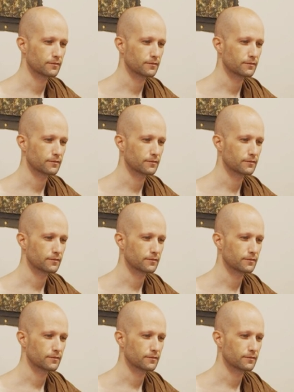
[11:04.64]

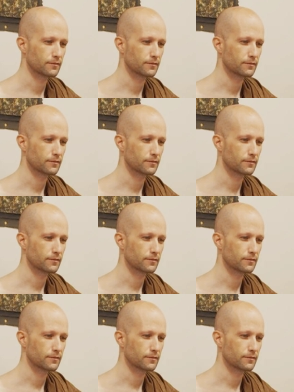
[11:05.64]

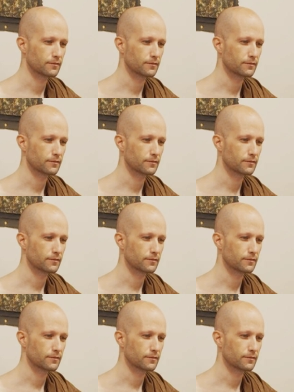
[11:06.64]
Nothing is said.